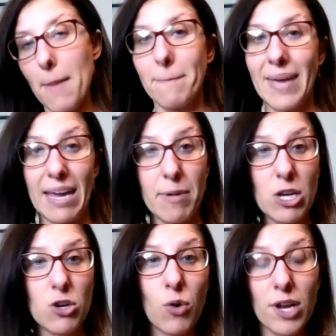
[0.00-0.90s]
Maybe
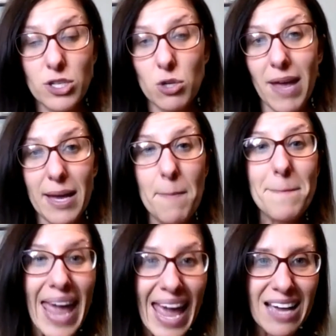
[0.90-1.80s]
you're going to make a
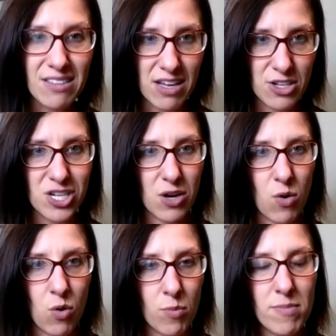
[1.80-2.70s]
bag lunch at
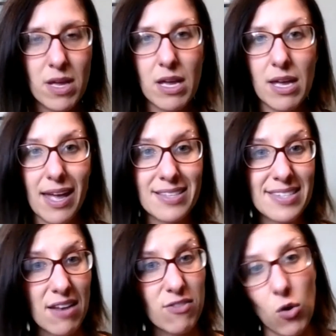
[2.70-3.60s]
home
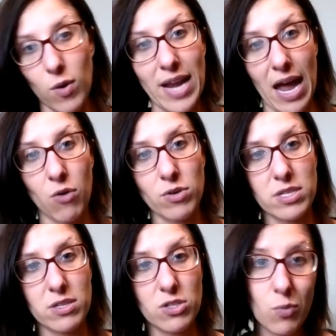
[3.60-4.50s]
instead of going out
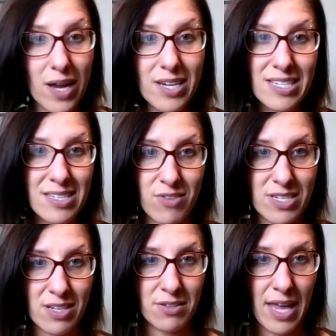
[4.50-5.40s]
to Wendy's every
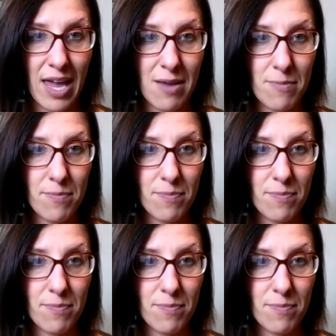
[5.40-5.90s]
single day.